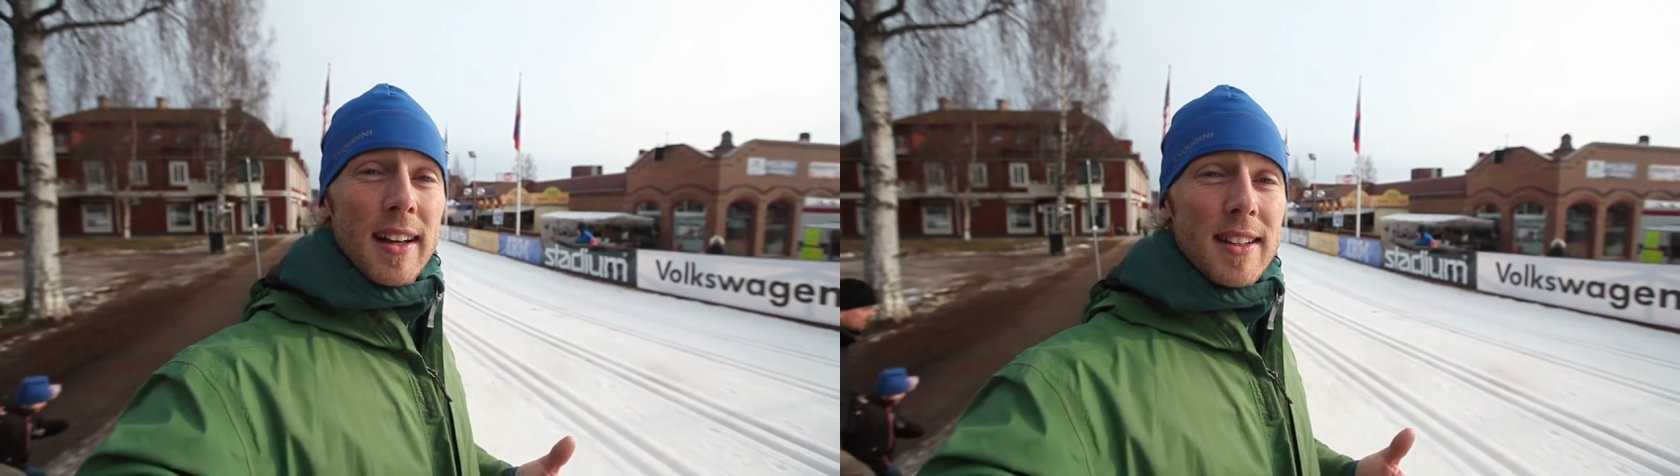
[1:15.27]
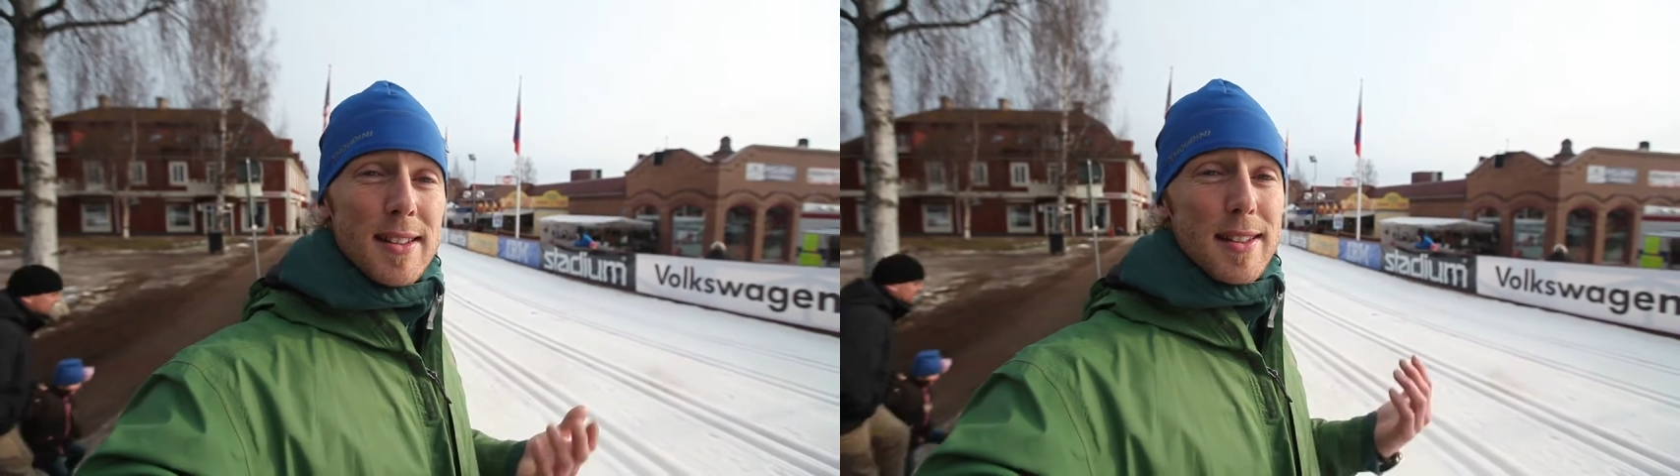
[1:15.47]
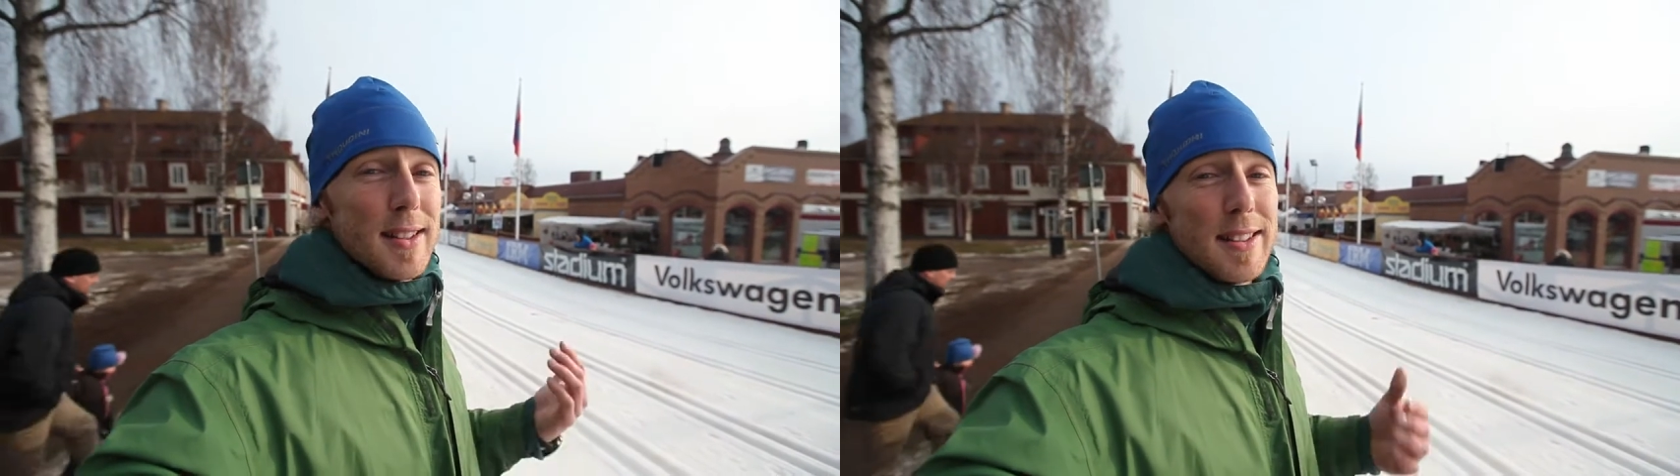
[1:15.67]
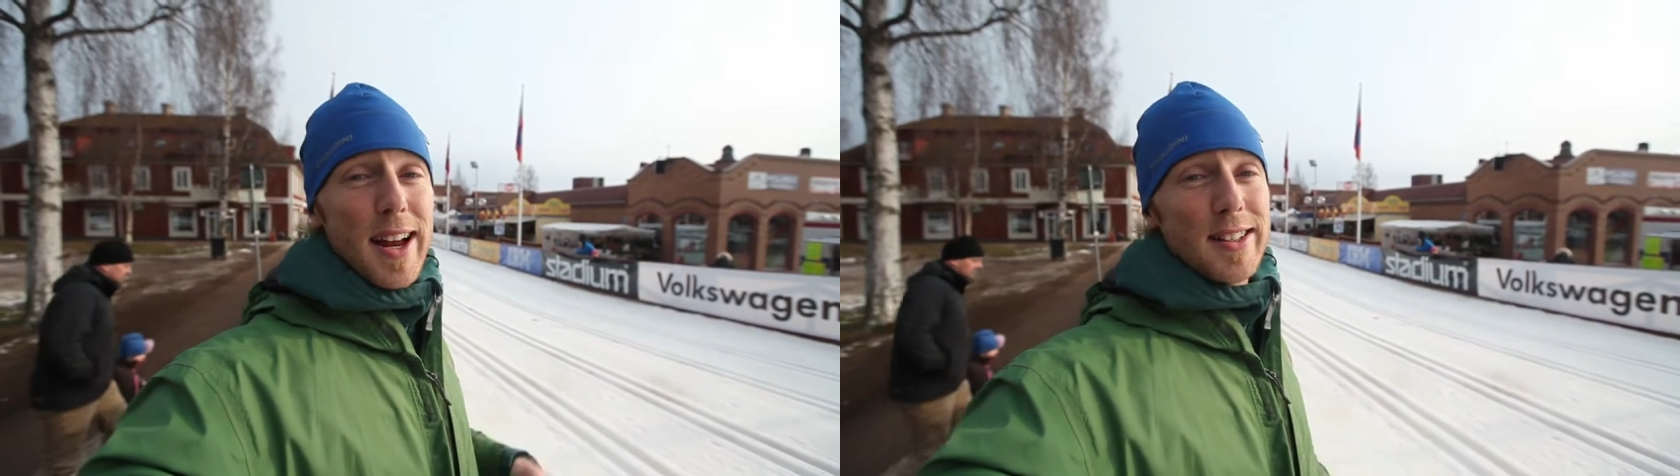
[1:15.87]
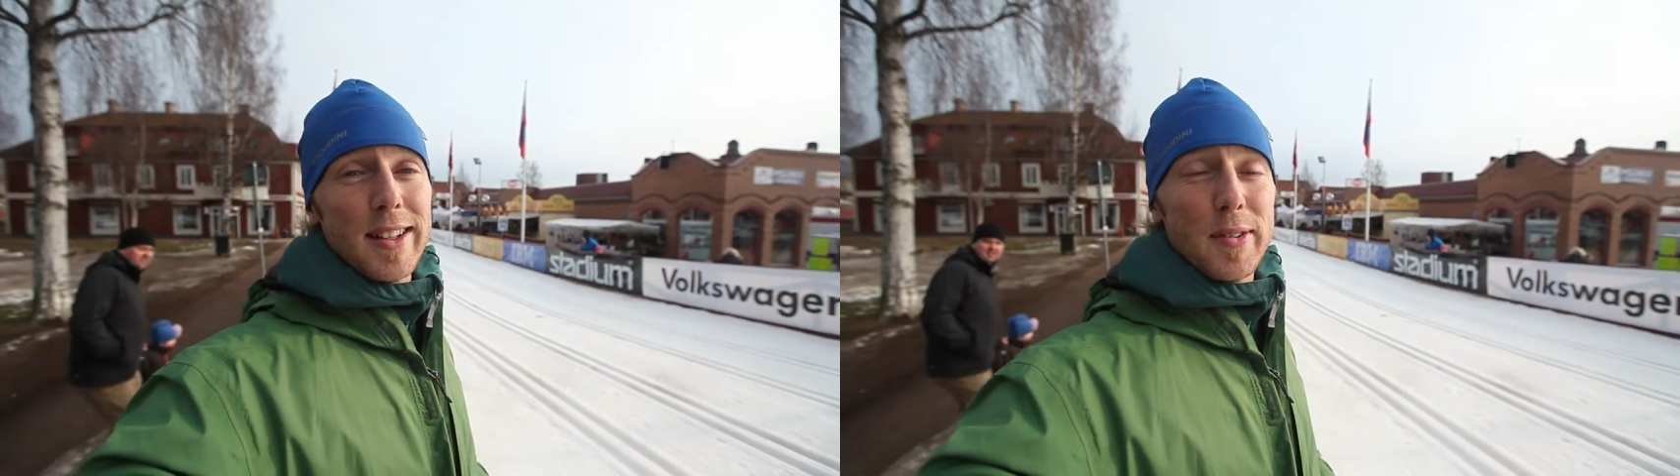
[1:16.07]
because this is
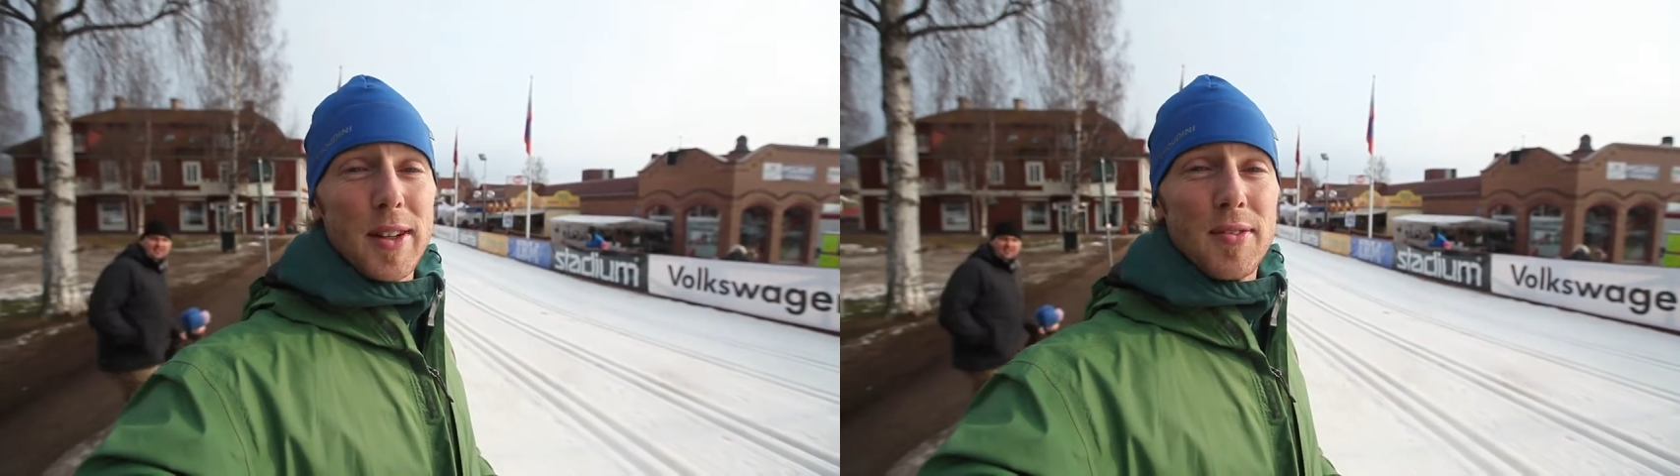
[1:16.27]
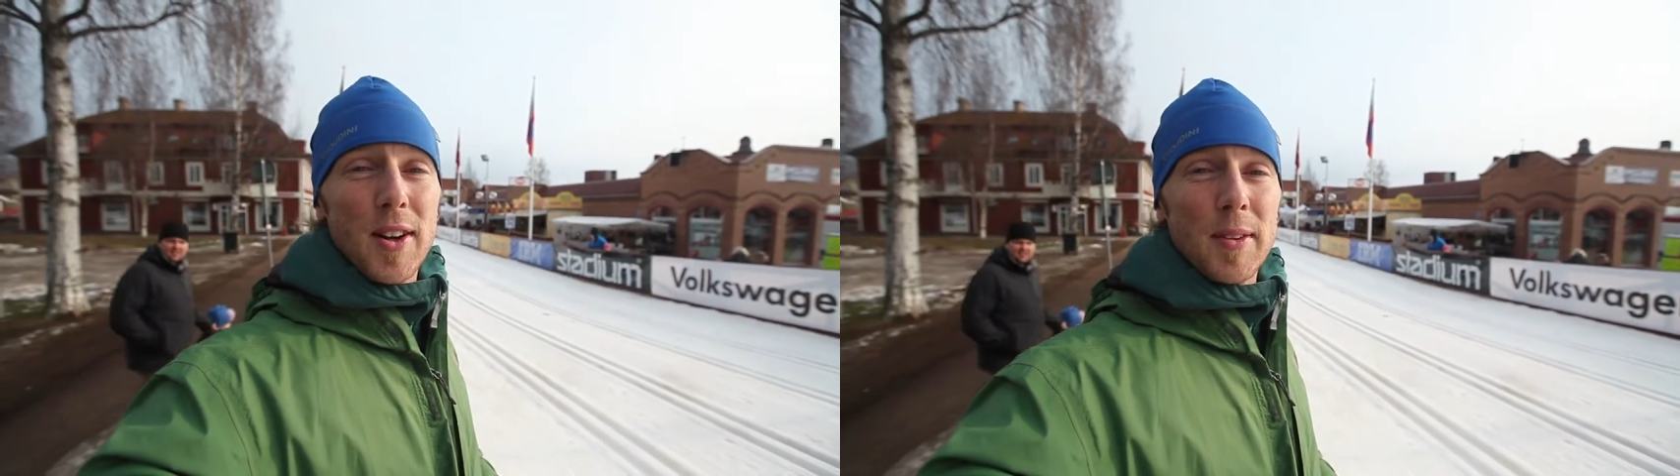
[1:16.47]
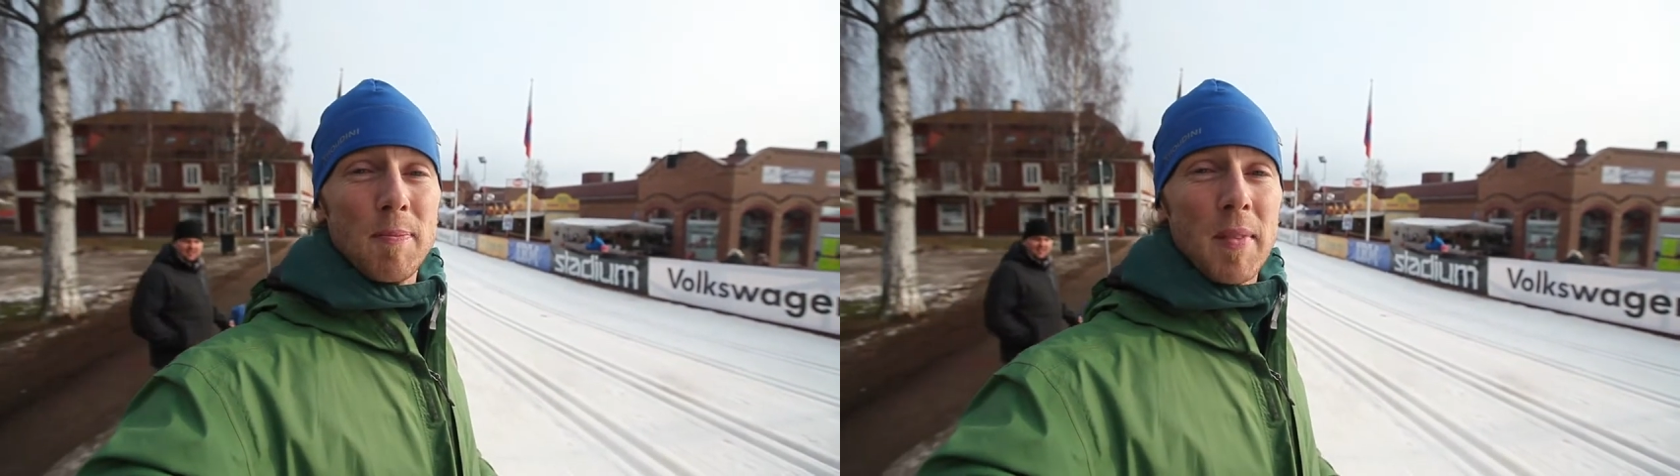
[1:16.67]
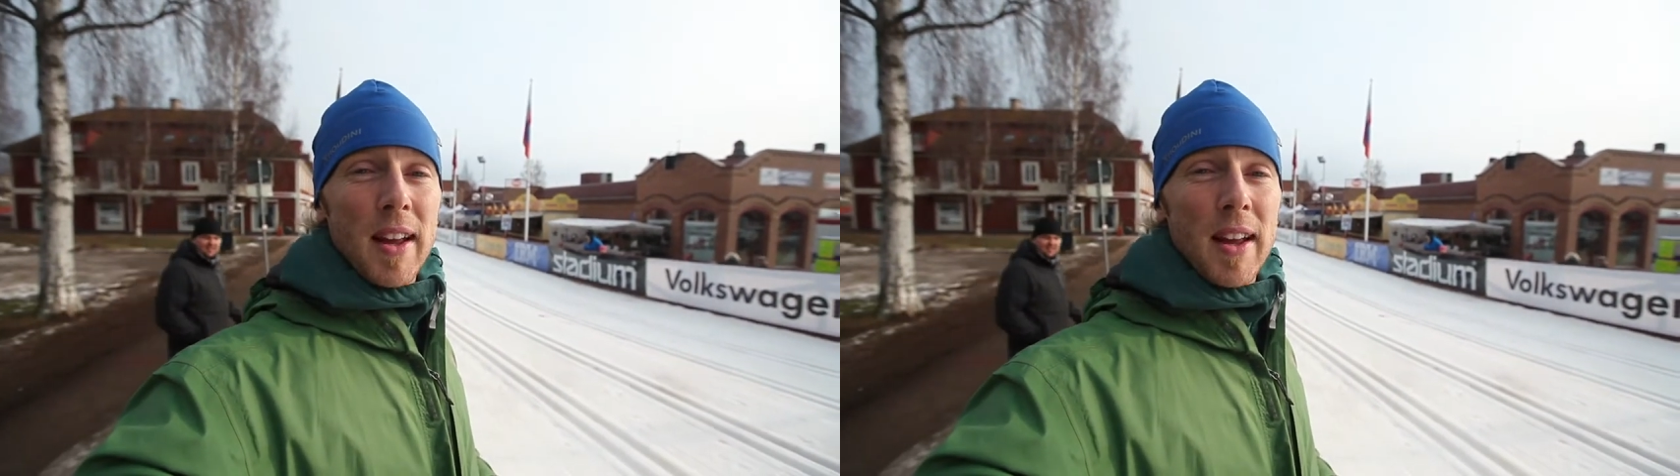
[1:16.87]
actually really fun.